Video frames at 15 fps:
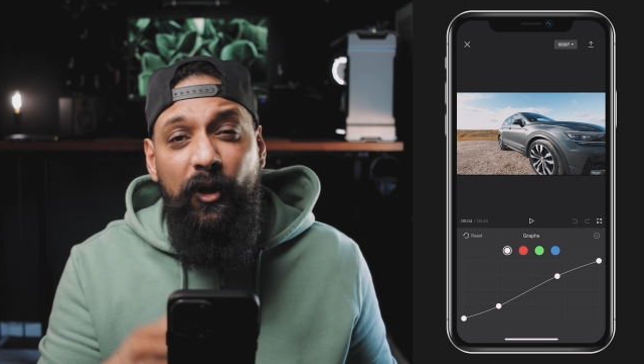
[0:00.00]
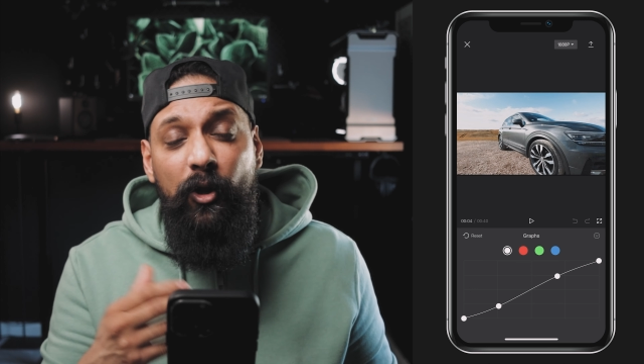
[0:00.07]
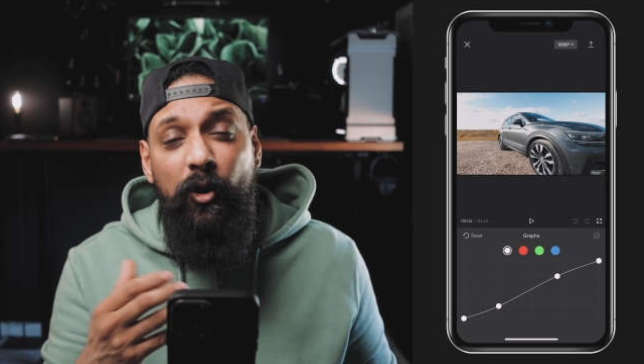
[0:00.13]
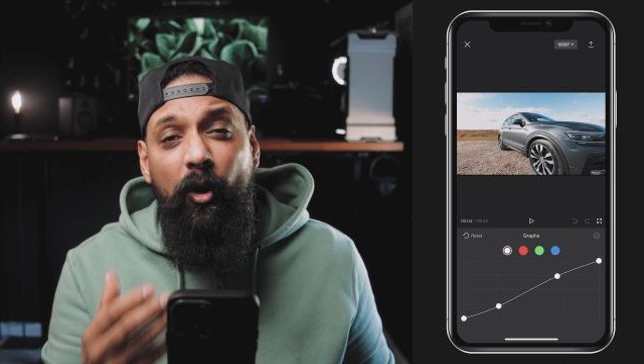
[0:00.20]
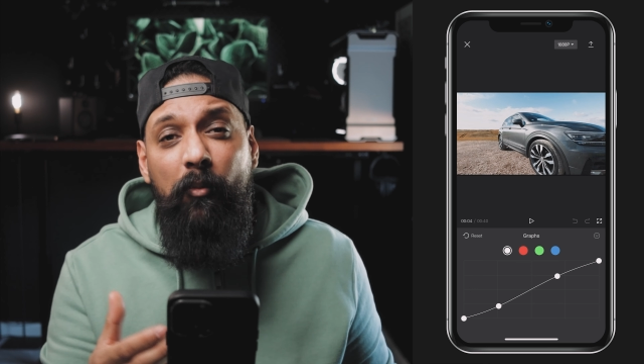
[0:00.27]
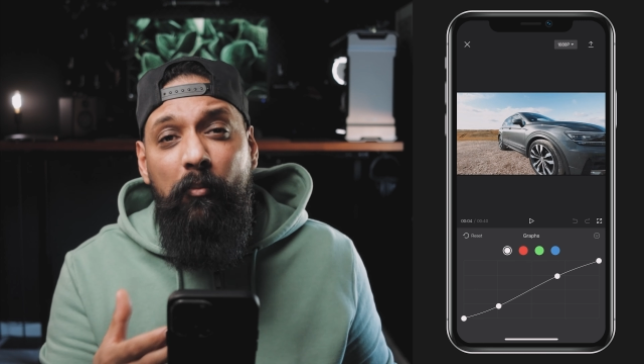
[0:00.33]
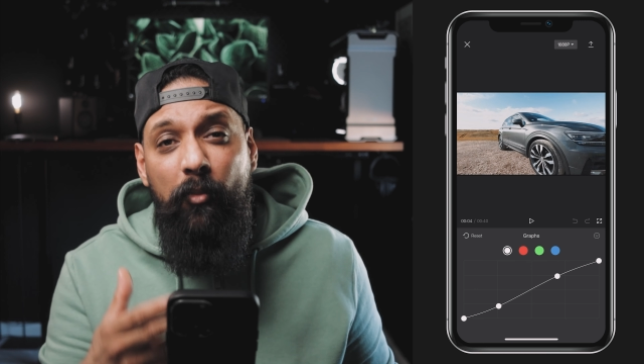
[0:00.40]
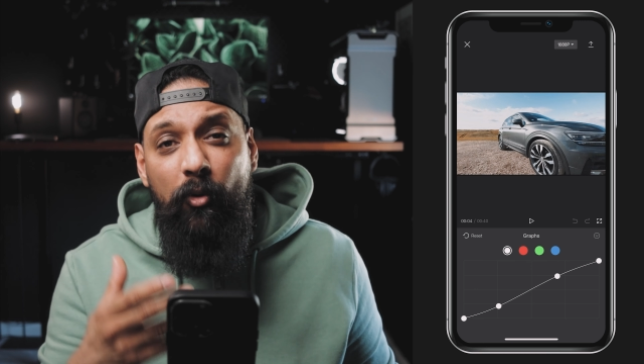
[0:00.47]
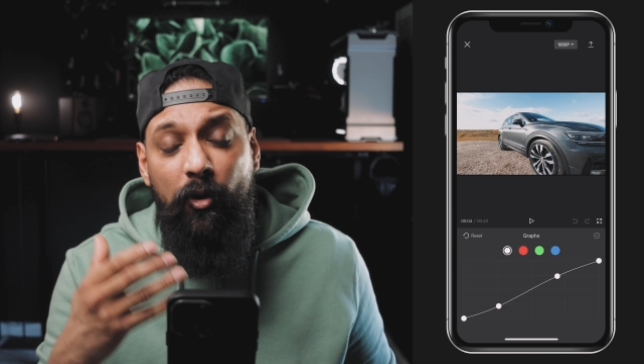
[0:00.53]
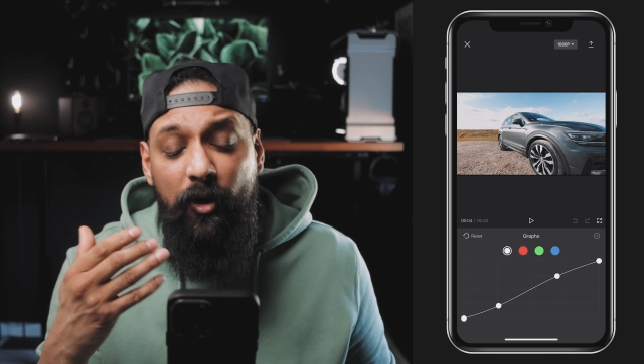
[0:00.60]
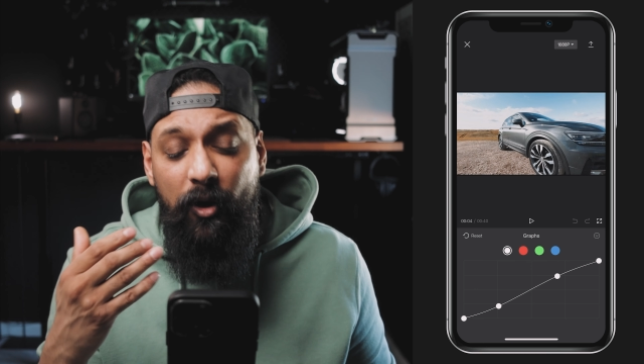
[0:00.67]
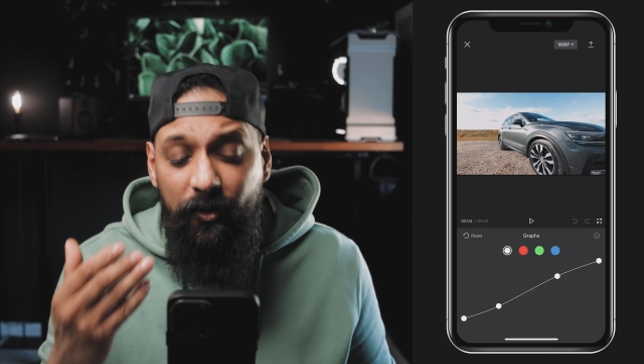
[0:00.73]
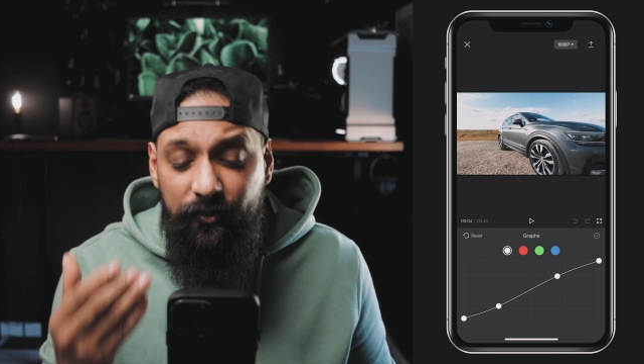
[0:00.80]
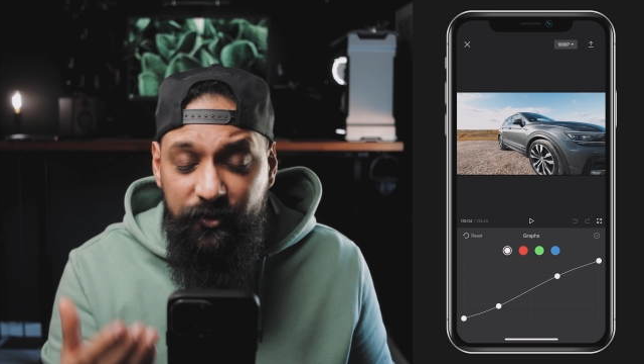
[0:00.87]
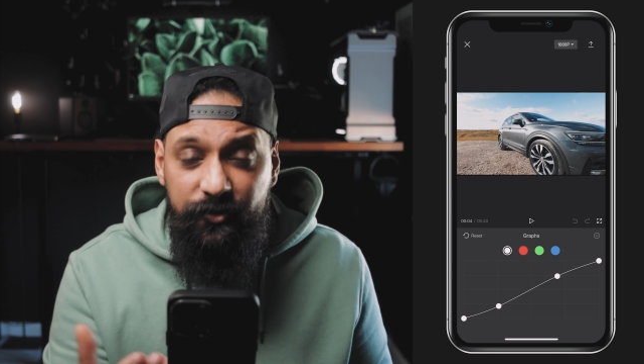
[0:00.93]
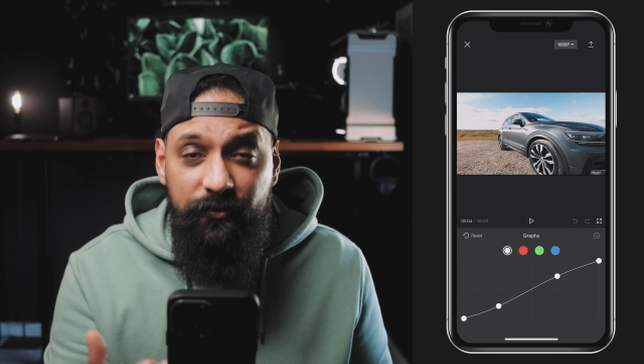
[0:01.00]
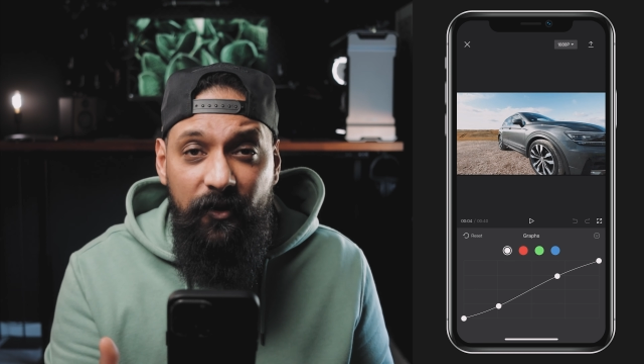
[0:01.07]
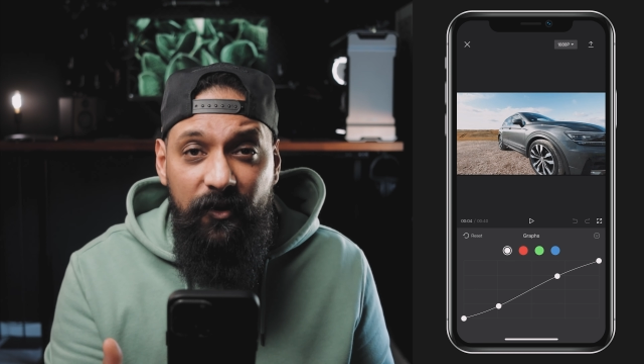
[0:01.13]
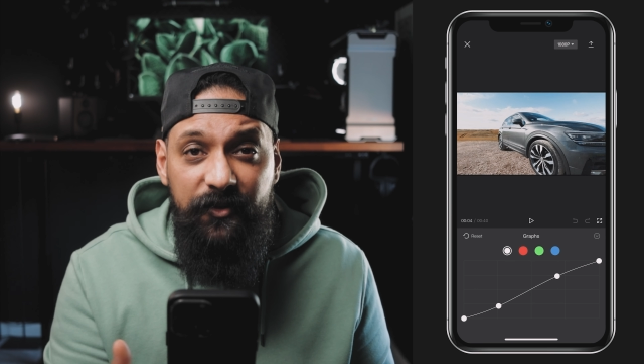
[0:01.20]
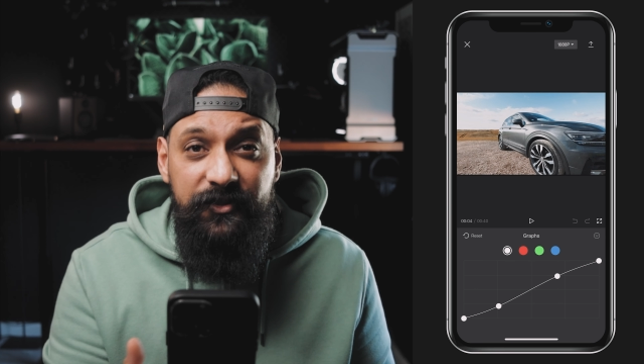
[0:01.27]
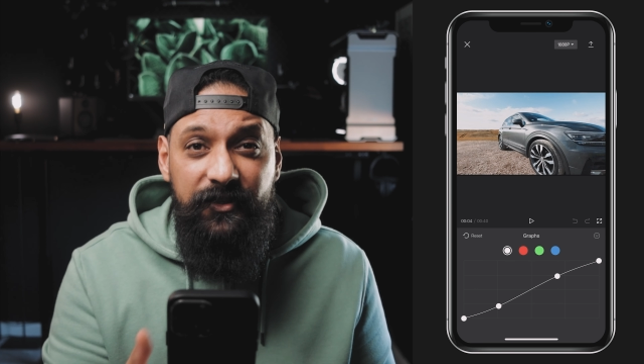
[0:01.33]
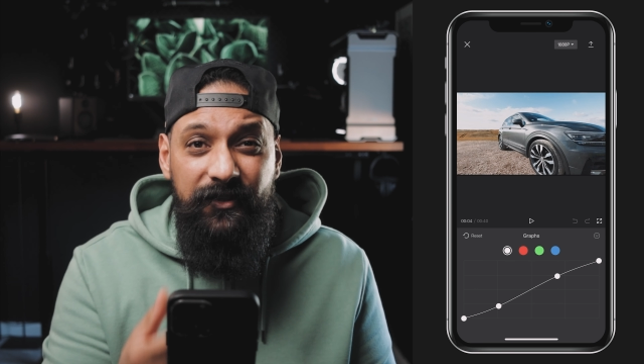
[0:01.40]
you a lot more
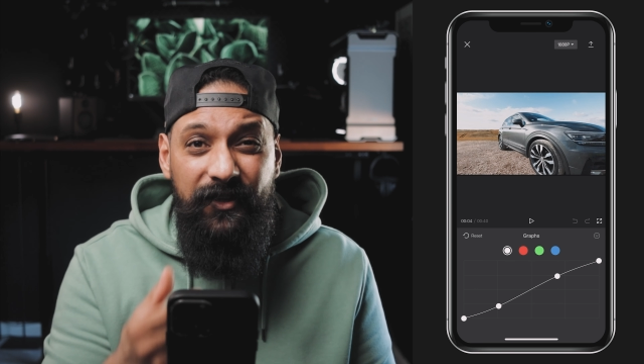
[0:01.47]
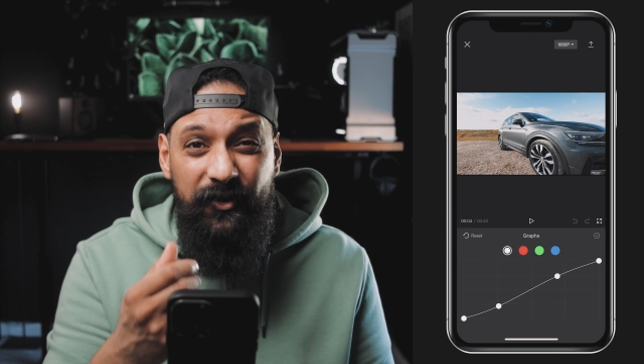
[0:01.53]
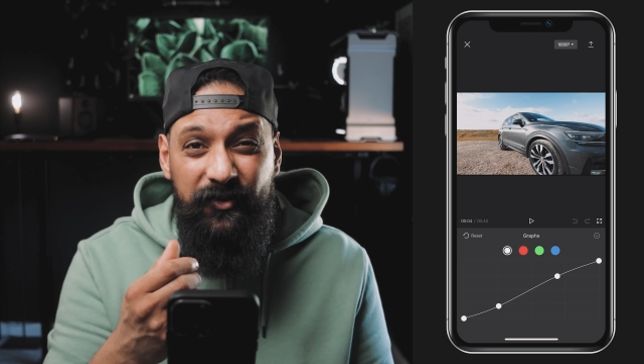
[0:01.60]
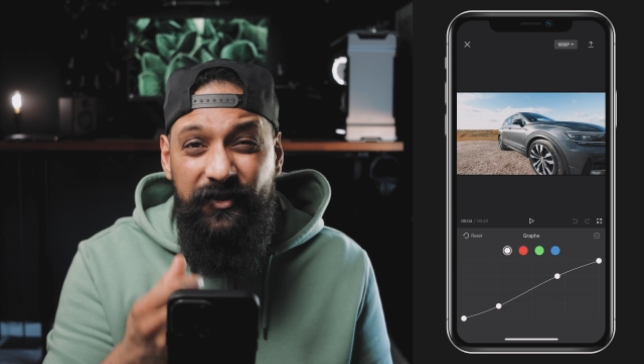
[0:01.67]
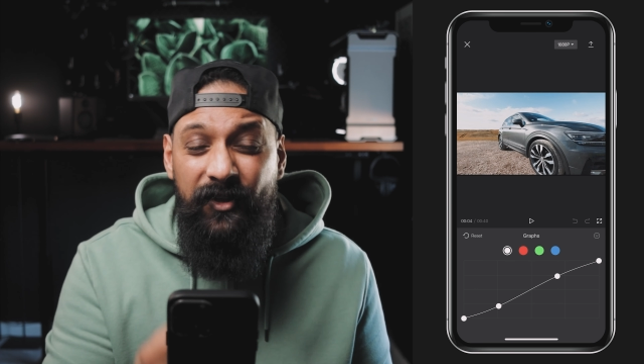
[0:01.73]
contrast in those